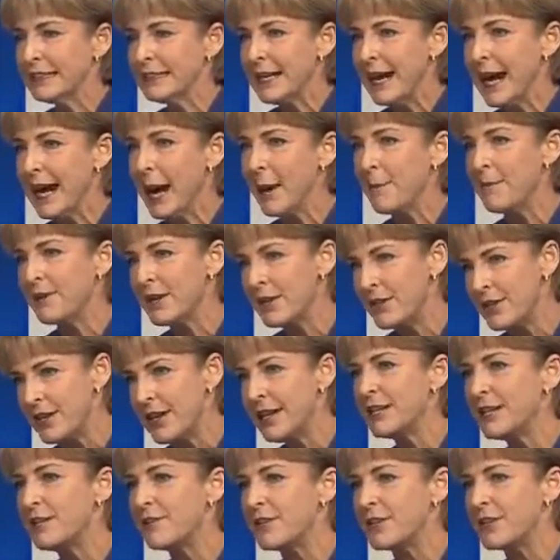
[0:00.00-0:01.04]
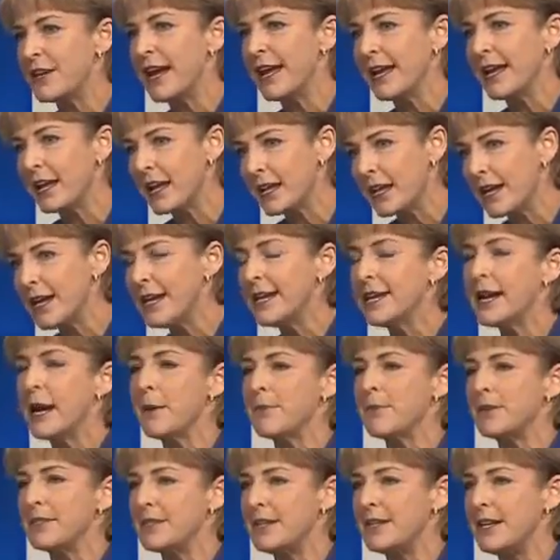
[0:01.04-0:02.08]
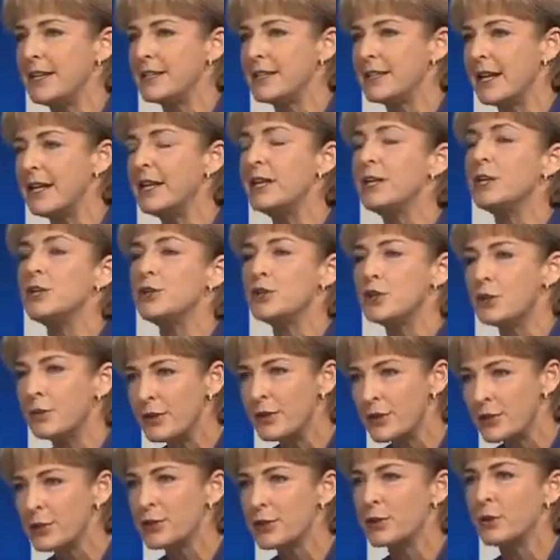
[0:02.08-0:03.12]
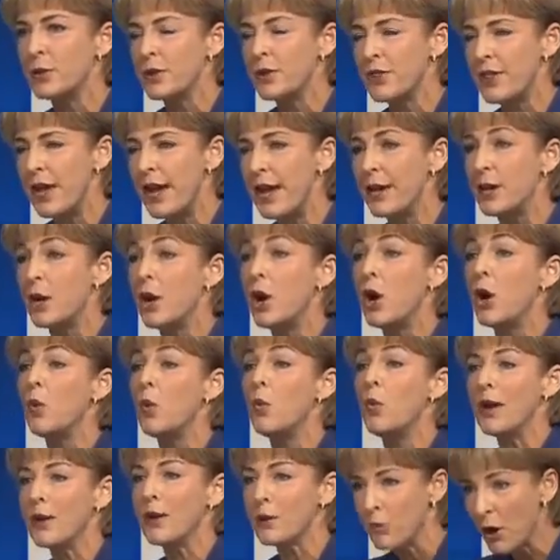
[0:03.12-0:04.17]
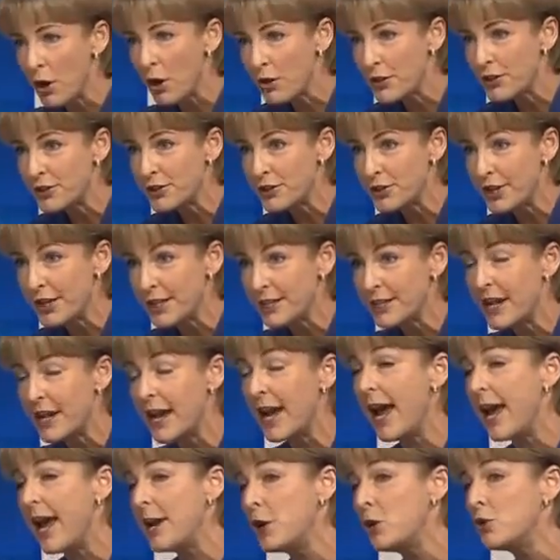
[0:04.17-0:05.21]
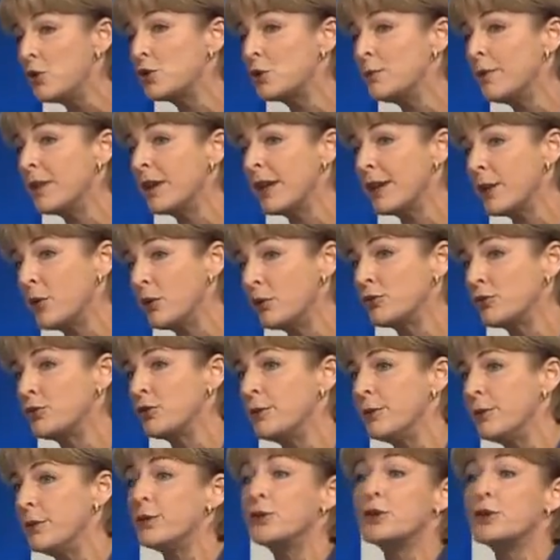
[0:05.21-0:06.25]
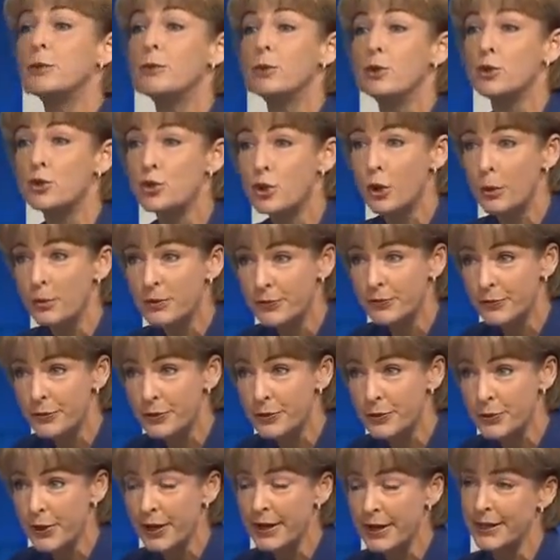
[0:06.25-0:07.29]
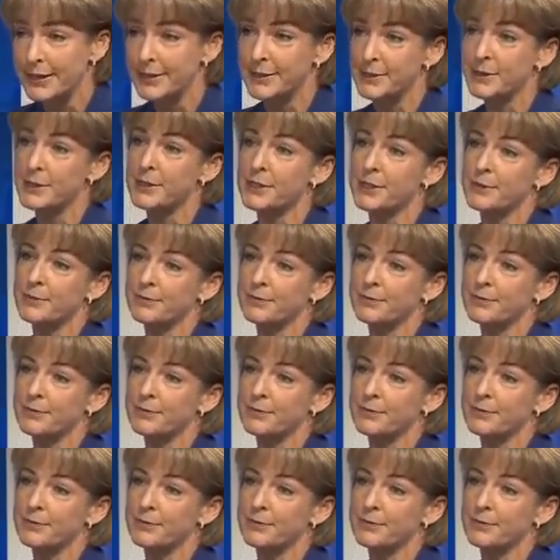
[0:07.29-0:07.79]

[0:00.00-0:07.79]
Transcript: uh, but at the end of the day, in cleaning up the sector, to ensure that we grow the sector and ultimately contribute to more jobs for Australians. All